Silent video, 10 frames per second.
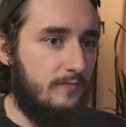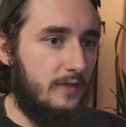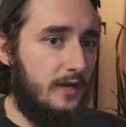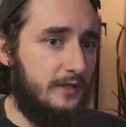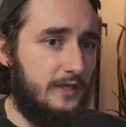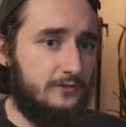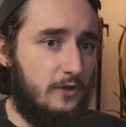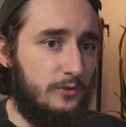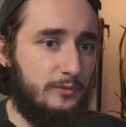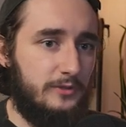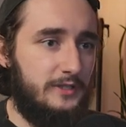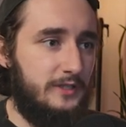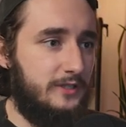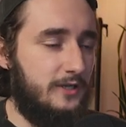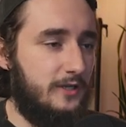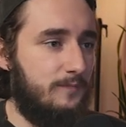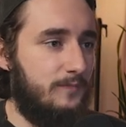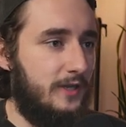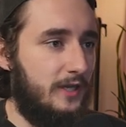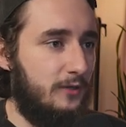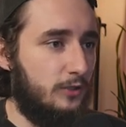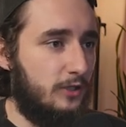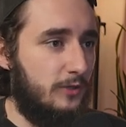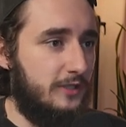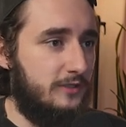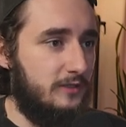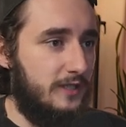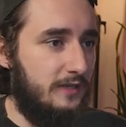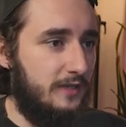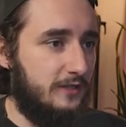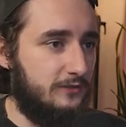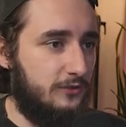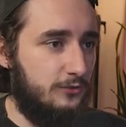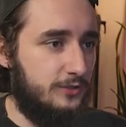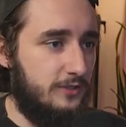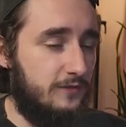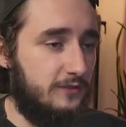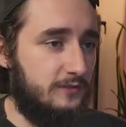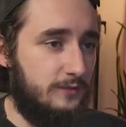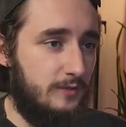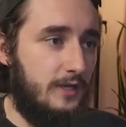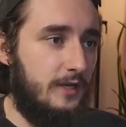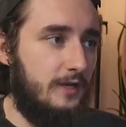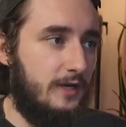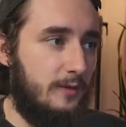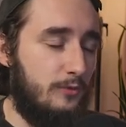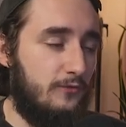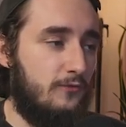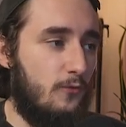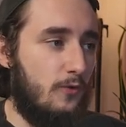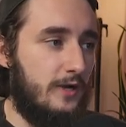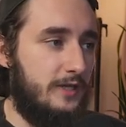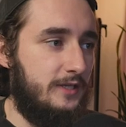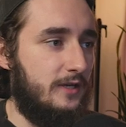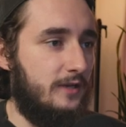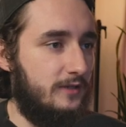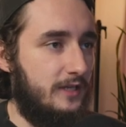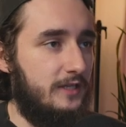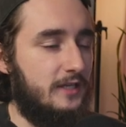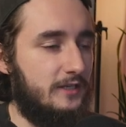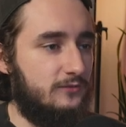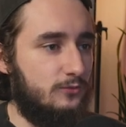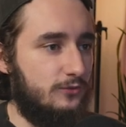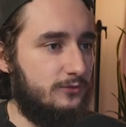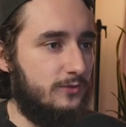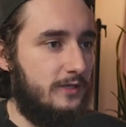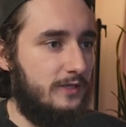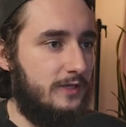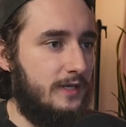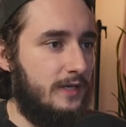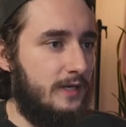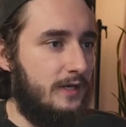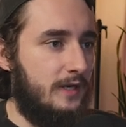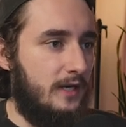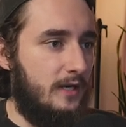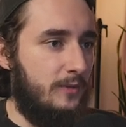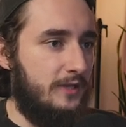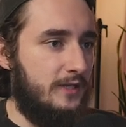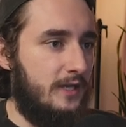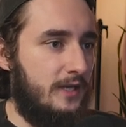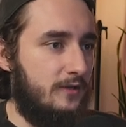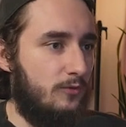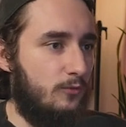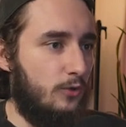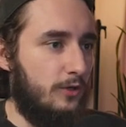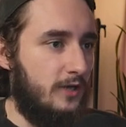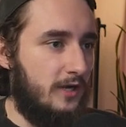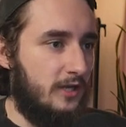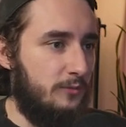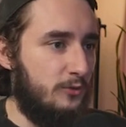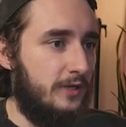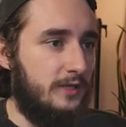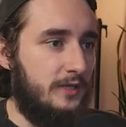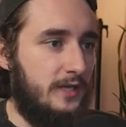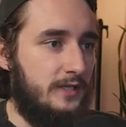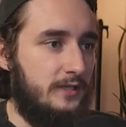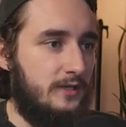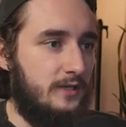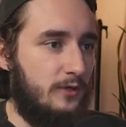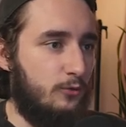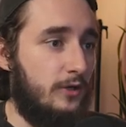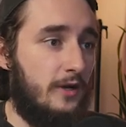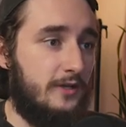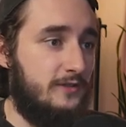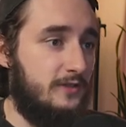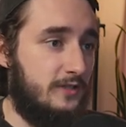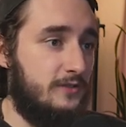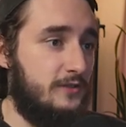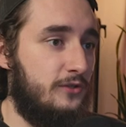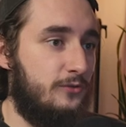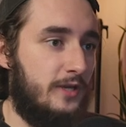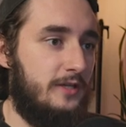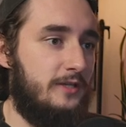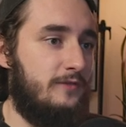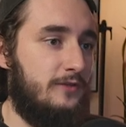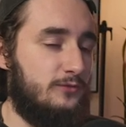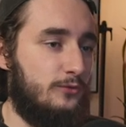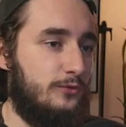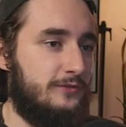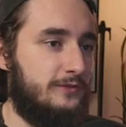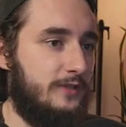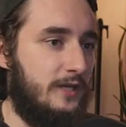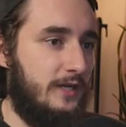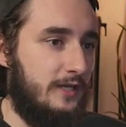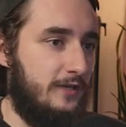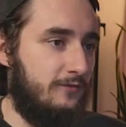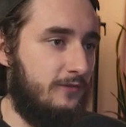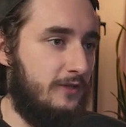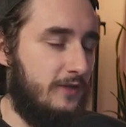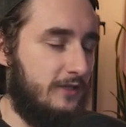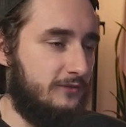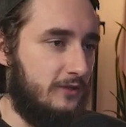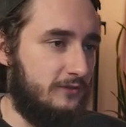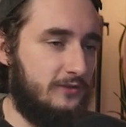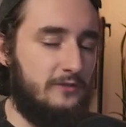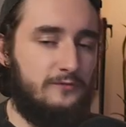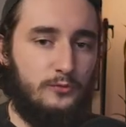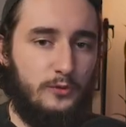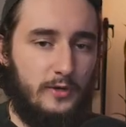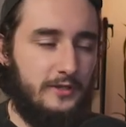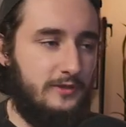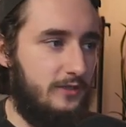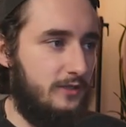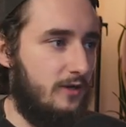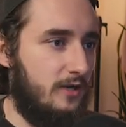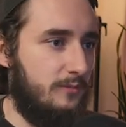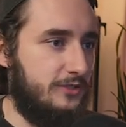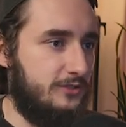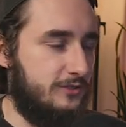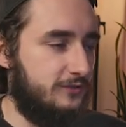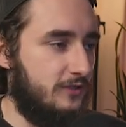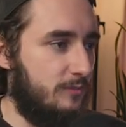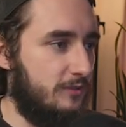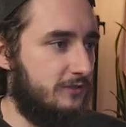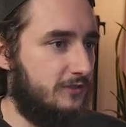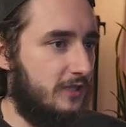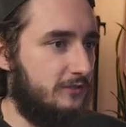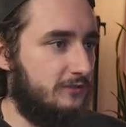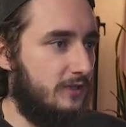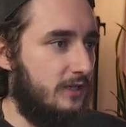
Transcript: That's all we really need here, and we're going to want to delay the execution of this before any next rules run. And then we're not going to be running we're not continuing any of these rules if the event is not successful. We want the automation to stop in this case.